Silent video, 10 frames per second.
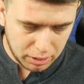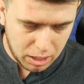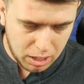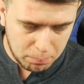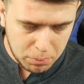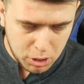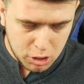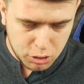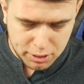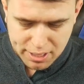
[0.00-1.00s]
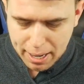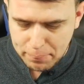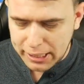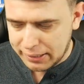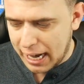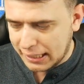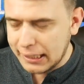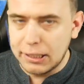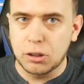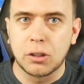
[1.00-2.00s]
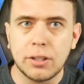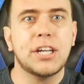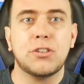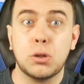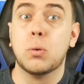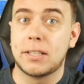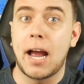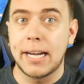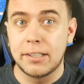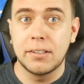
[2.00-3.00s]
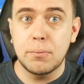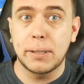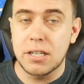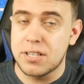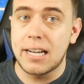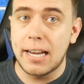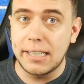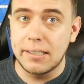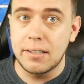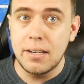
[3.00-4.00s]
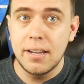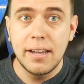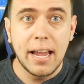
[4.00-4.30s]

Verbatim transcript: Um, so does that mean that he turned into a titan because he got eaten,